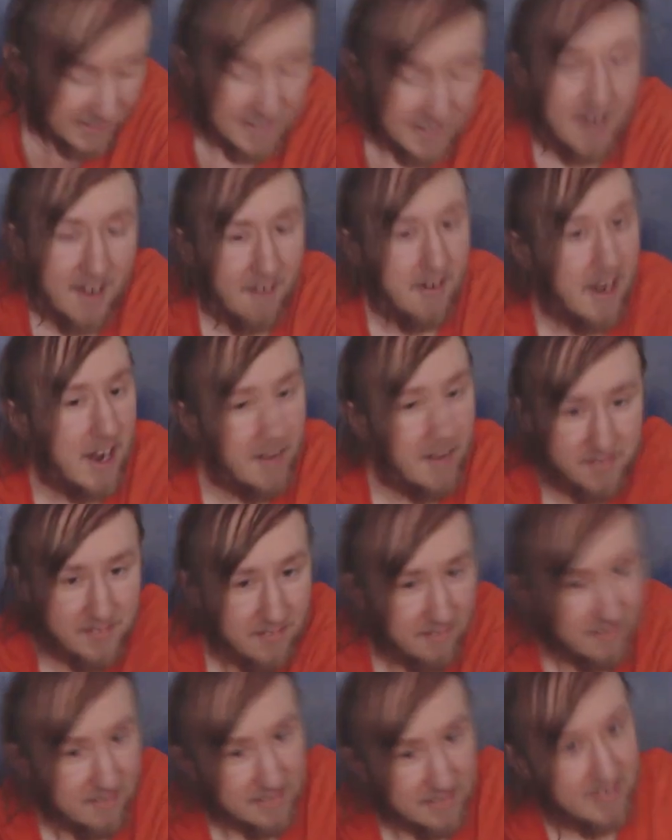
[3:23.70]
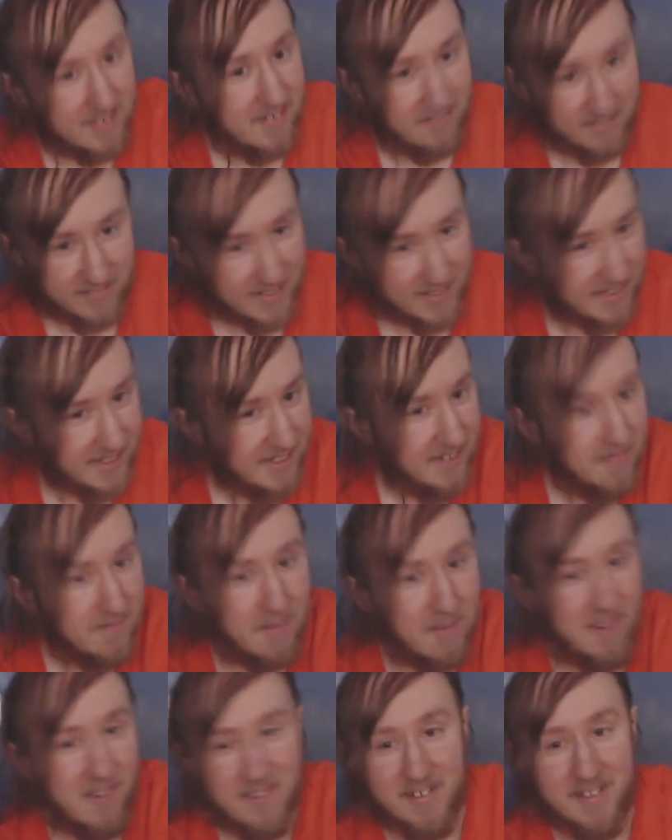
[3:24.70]
I'll have it on screen, the
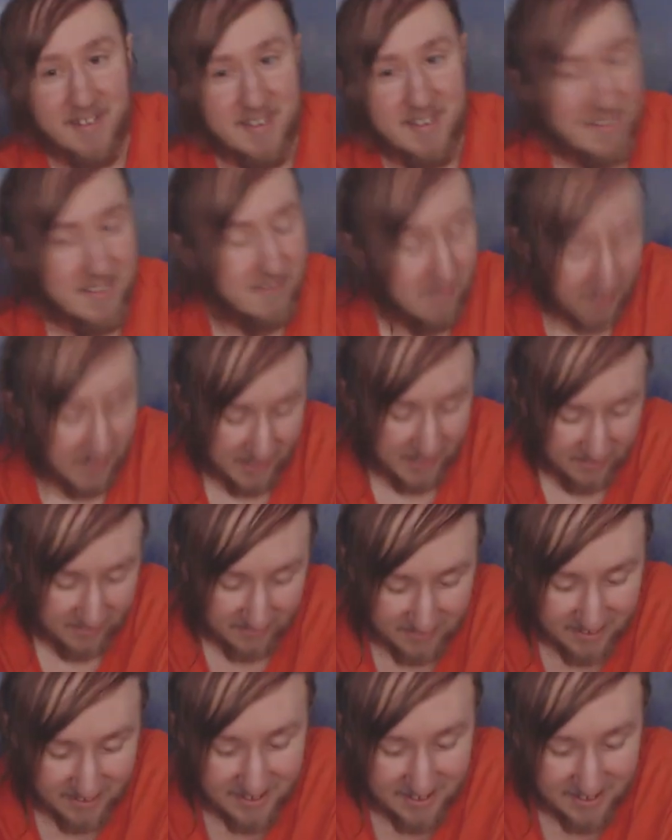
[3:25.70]
word, as well.